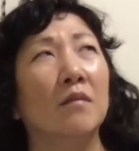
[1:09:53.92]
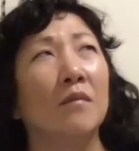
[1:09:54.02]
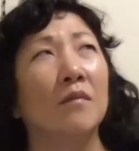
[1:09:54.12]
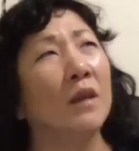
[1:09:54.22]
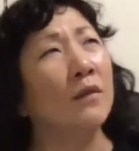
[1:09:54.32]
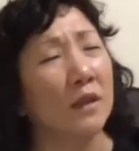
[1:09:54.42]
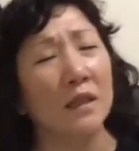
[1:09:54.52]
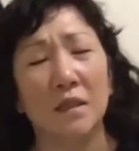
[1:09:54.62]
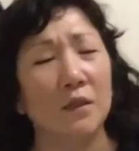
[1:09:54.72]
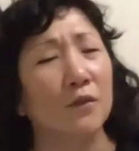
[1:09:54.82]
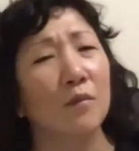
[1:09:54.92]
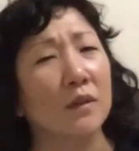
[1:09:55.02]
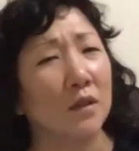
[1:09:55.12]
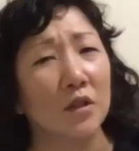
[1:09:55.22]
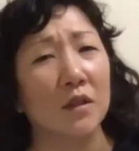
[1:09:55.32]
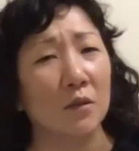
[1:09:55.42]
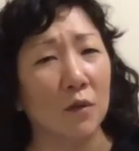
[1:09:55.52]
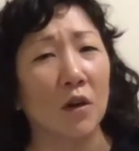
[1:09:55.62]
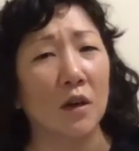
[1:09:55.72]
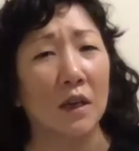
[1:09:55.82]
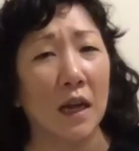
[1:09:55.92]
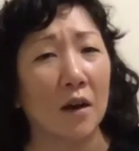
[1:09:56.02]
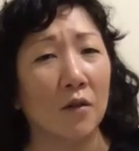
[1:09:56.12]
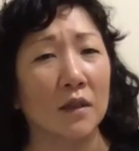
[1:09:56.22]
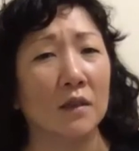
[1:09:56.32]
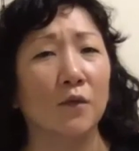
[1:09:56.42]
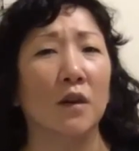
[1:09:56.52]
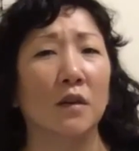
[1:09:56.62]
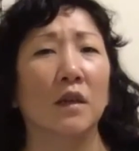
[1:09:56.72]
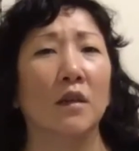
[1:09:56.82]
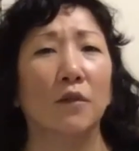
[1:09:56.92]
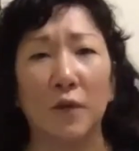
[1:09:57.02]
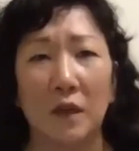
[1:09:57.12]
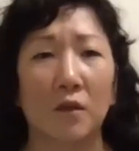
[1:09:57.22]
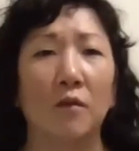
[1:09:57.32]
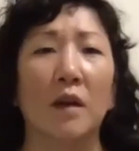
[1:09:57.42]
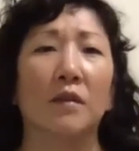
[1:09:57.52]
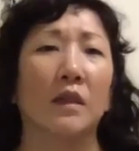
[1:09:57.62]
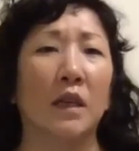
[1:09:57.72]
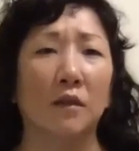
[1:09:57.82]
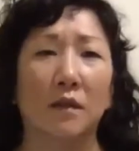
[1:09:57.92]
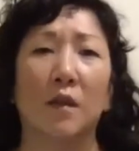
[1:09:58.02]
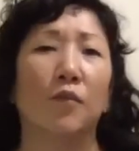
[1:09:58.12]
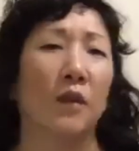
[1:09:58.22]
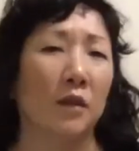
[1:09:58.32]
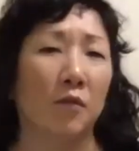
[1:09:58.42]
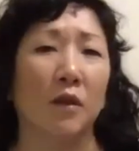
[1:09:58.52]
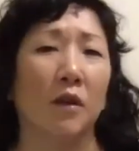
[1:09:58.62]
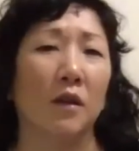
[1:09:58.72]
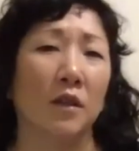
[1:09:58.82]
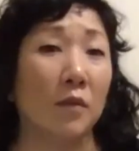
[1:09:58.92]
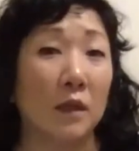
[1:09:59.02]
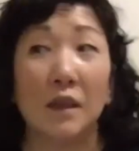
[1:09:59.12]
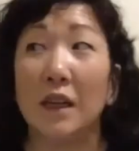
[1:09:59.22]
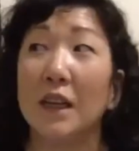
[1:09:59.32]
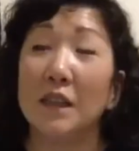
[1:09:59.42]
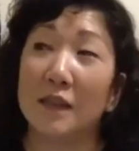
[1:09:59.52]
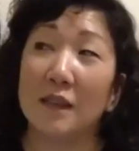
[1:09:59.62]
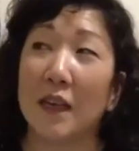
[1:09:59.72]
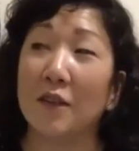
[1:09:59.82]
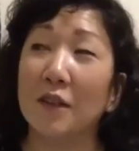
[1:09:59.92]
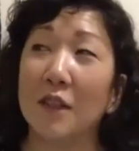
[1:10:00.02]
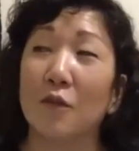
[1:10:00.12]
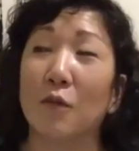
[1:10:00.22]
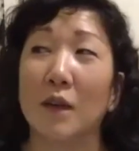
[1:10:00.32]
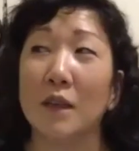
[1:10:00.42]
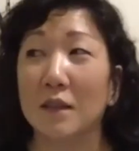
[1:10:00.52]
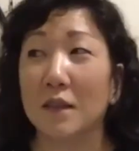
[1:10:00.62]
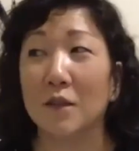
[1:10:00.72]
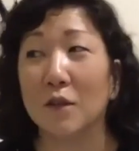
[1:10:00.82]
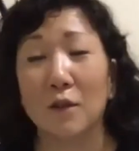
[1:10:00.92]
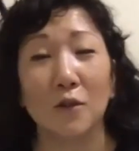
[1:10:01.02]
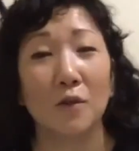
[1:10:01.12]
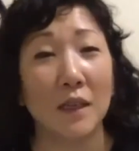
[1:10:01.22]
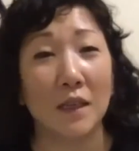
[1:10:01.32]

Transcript: definitely in a different position than we are now. And as far as like the fear around it and how separated we are, and Saturn in Aquarius, that's also like,